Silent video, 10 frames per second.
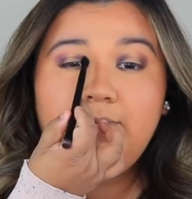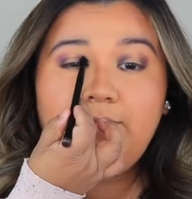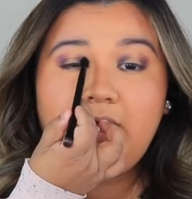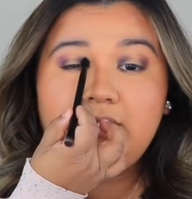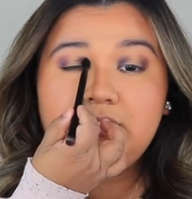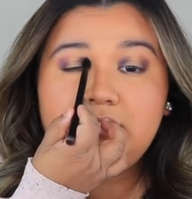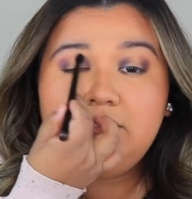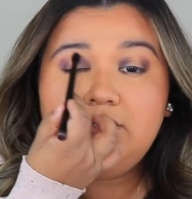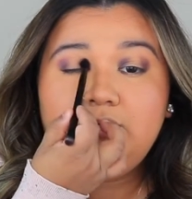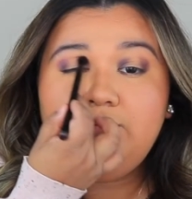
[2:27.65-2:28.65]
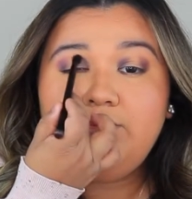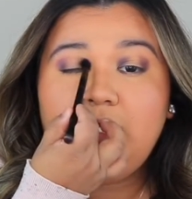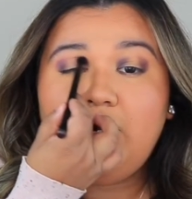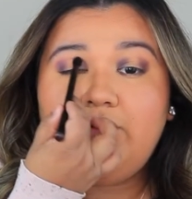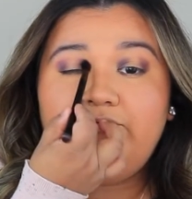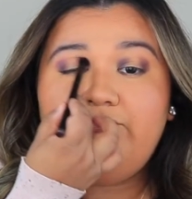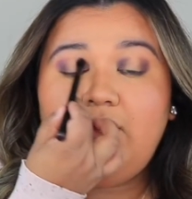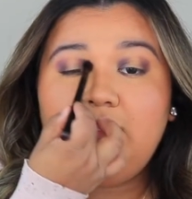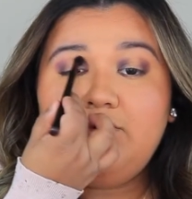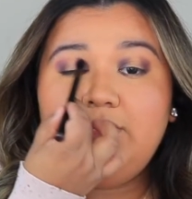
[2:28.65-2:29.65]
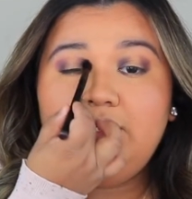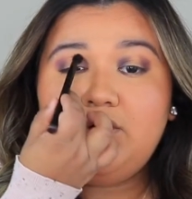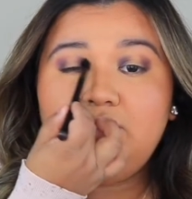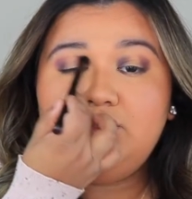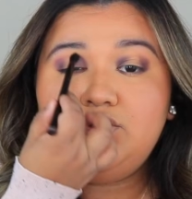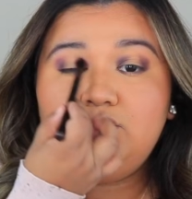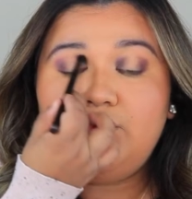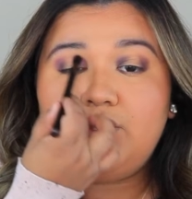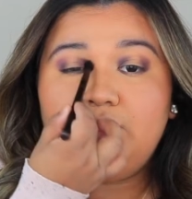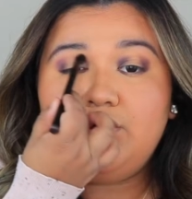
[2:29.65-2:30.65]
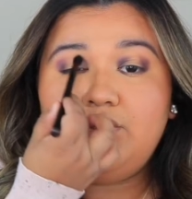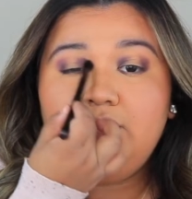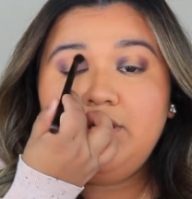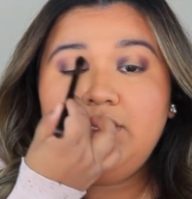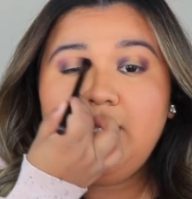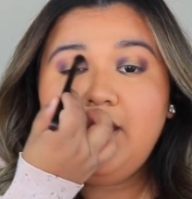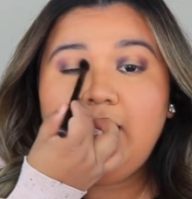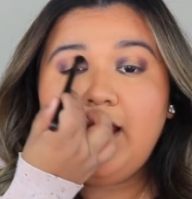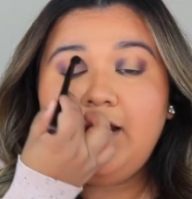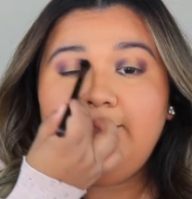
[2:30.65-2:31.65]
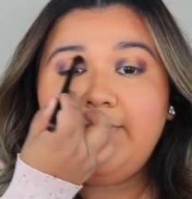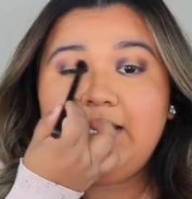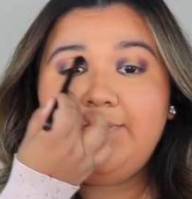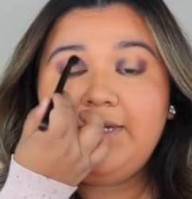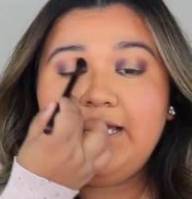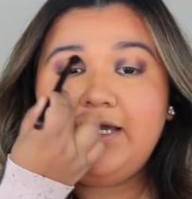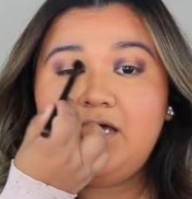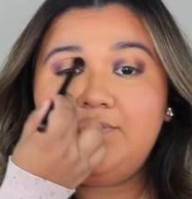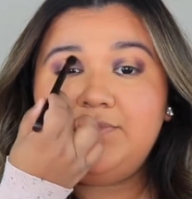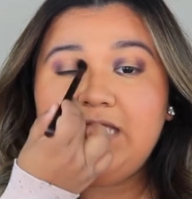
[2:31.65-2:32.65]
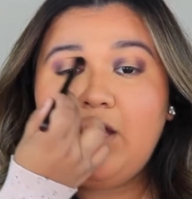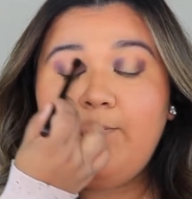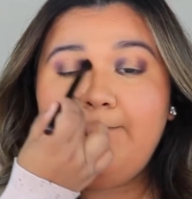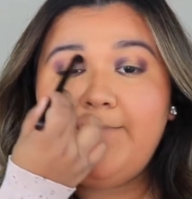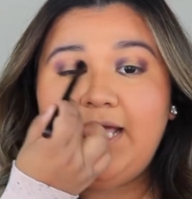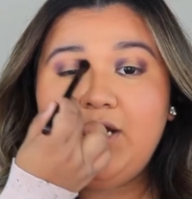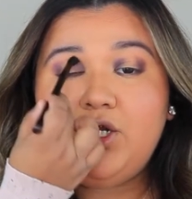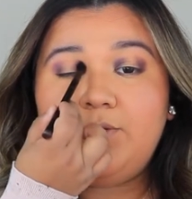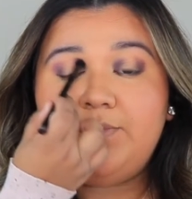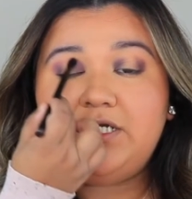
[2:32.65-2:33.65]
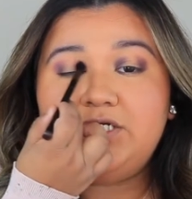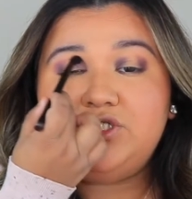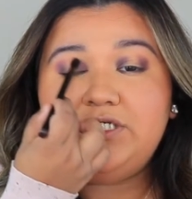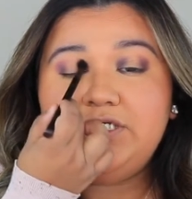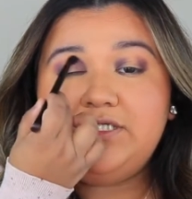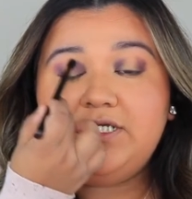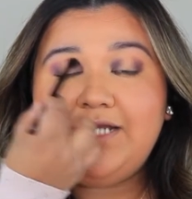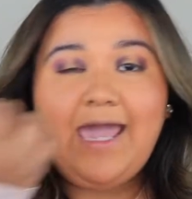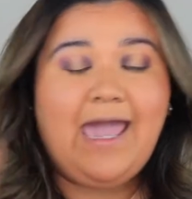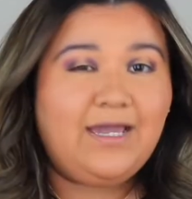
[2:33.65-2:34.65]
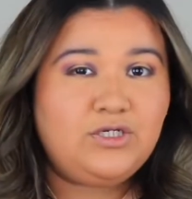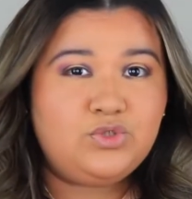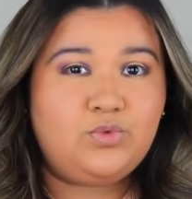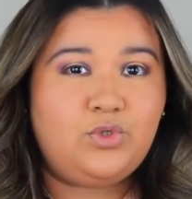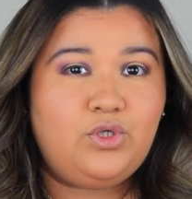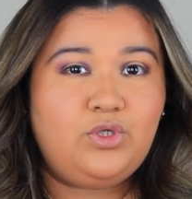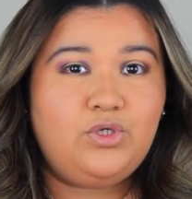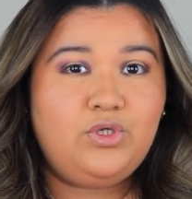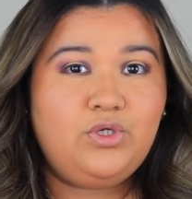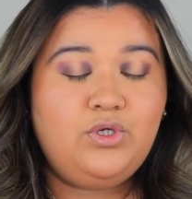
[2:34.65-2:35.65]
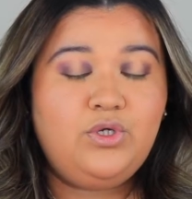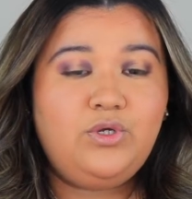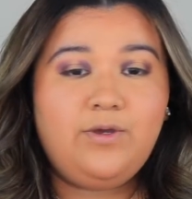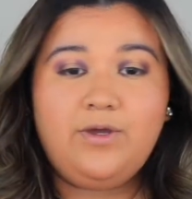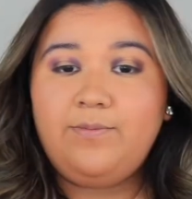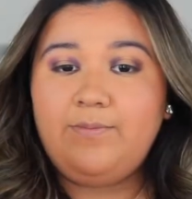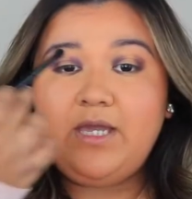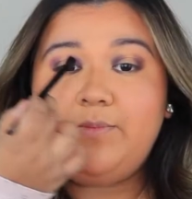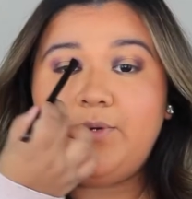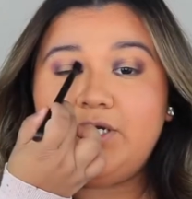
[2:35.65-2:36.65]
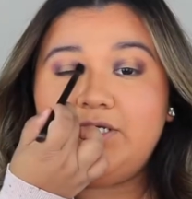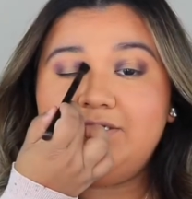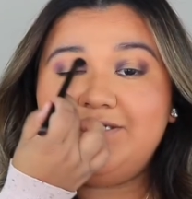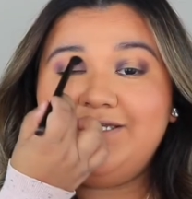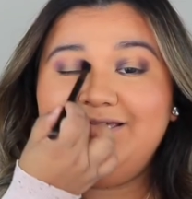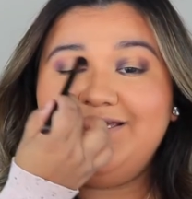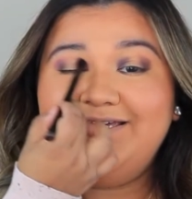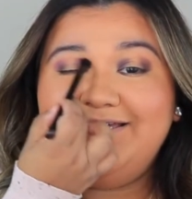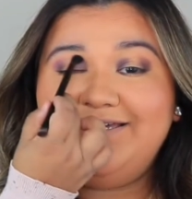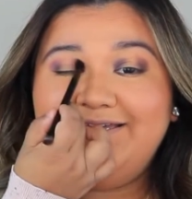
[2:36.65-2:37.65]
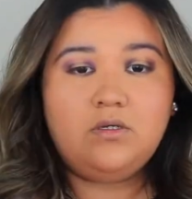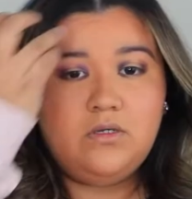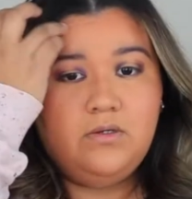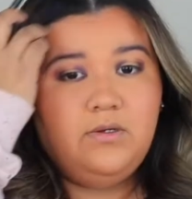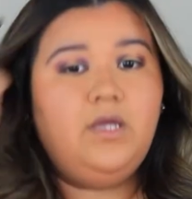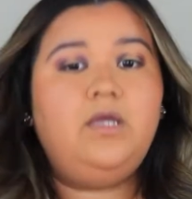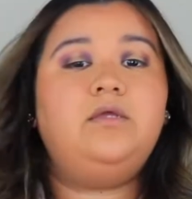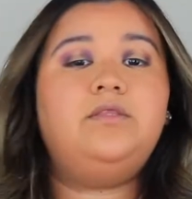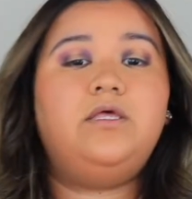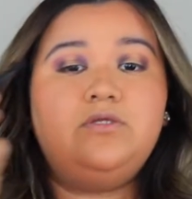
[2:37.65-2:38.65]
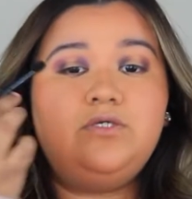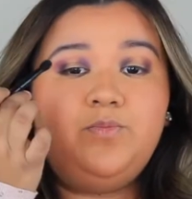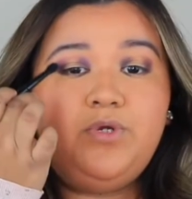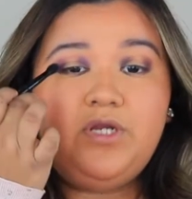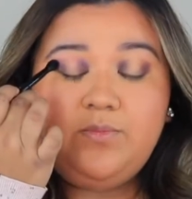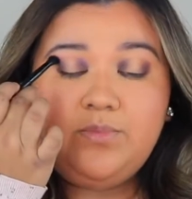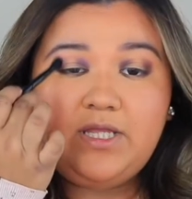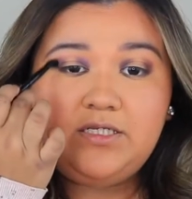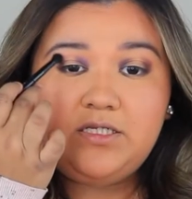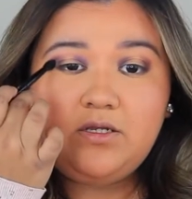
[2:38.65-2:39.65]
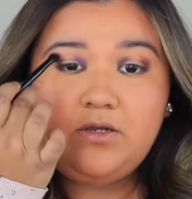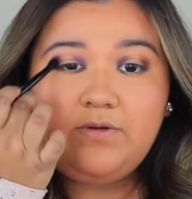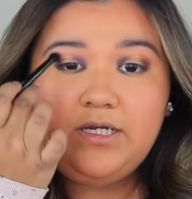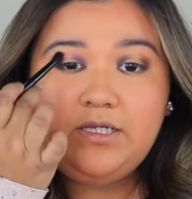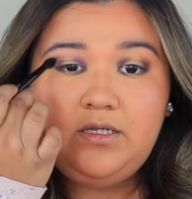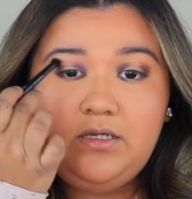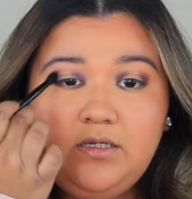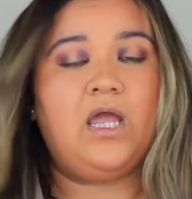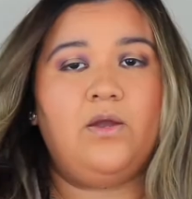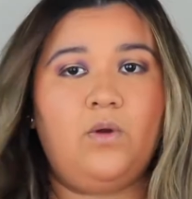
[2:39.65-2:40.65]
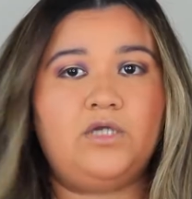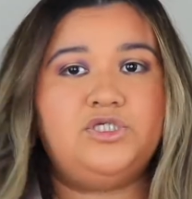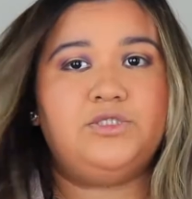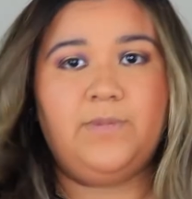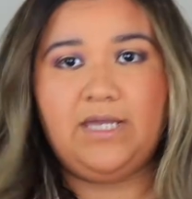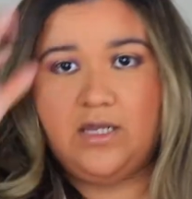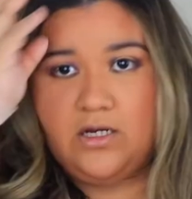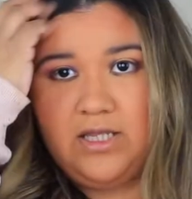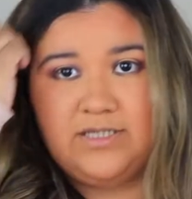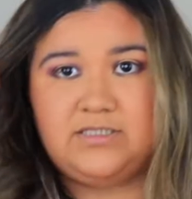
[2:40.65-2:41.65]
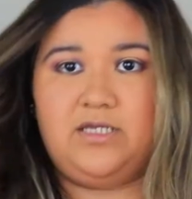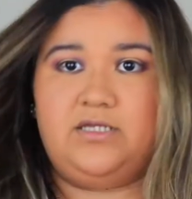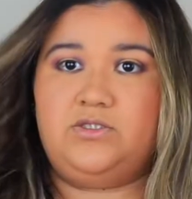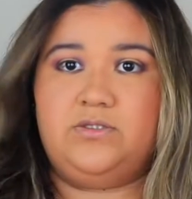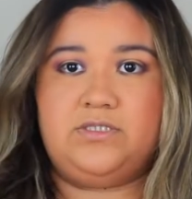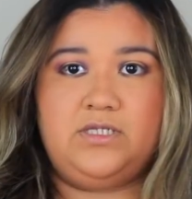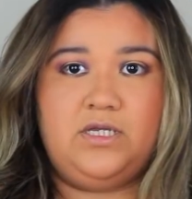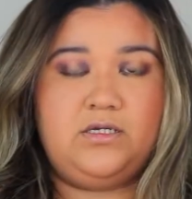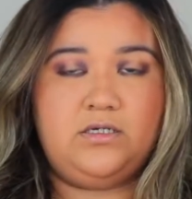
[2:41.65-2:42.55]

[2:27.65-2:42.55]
But we are following her tutorial, and maybe it comes out better because she's an actual makeup artist. Okay, that looks pretty blended already. I washed my hair last night, so it's like